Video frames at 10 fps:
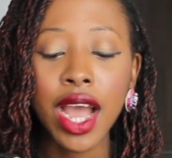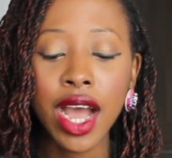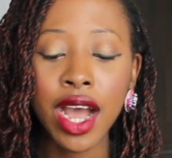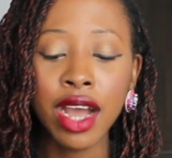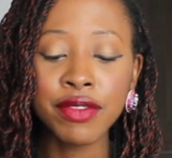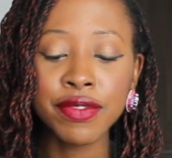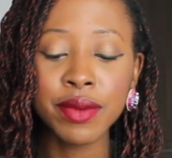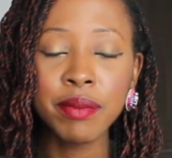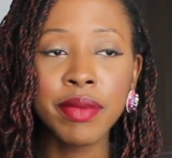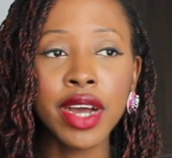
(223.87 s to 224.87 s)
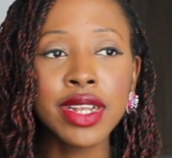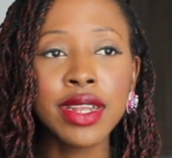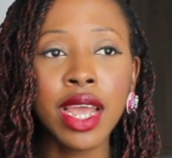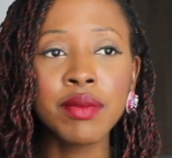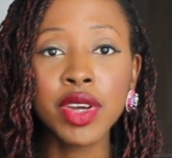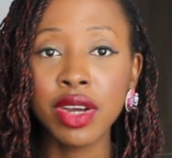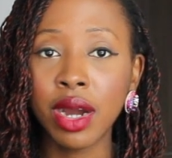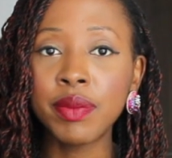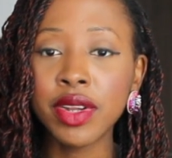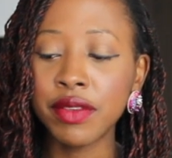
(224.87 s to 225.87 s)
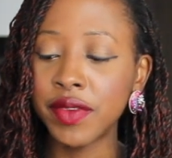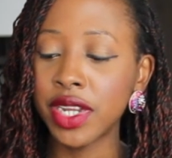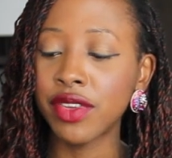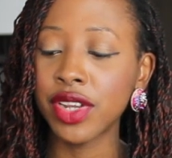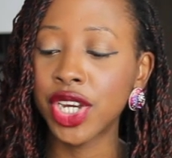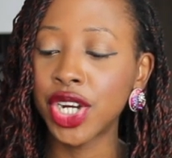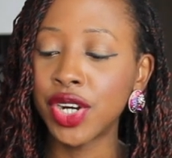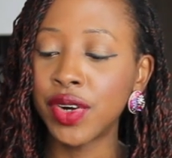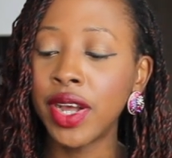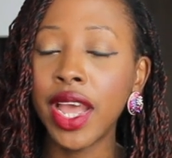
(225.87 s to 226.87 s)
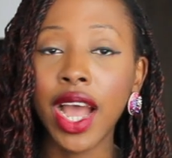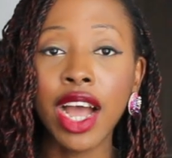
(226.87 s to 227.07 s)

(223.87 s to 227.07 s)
I've bought them a couple of days ago.